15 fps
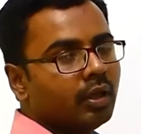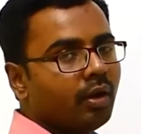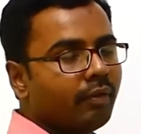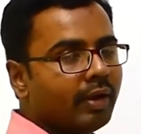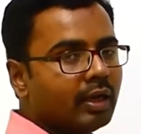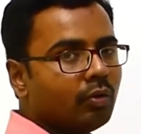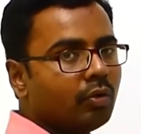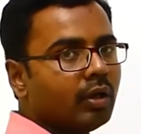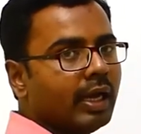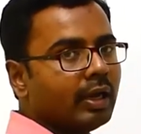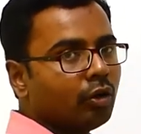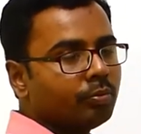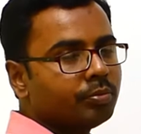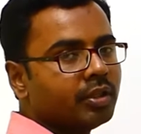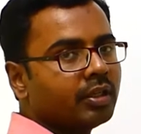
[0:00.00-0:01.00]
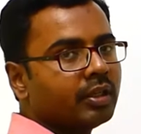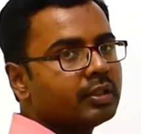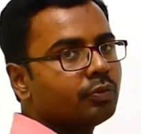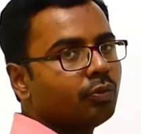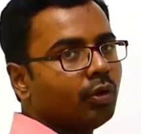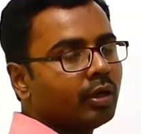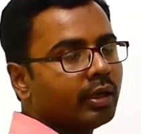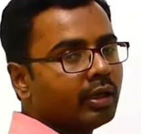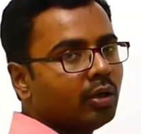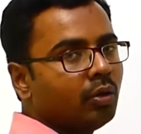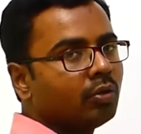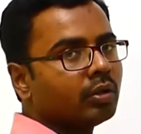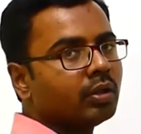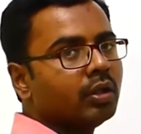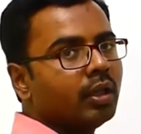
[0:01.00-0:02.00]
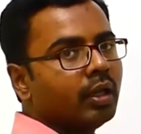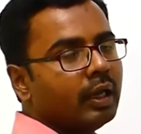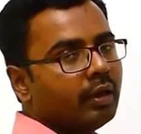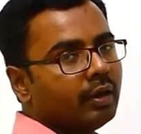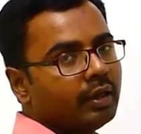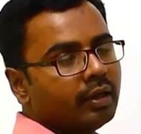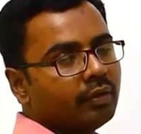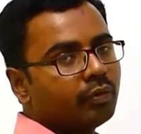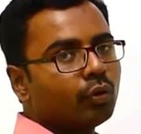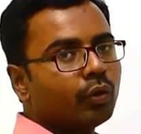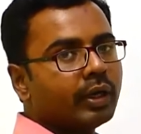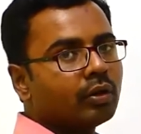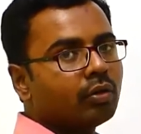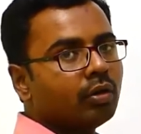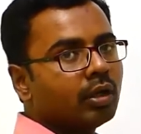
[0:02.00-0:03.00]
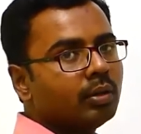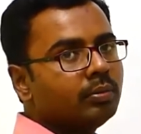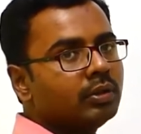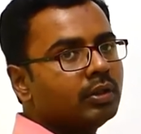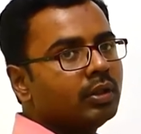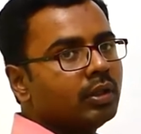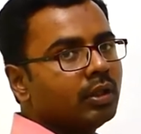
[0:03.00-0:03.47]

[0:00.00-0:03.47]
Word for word: Whenever an object is falling down in a fluid column,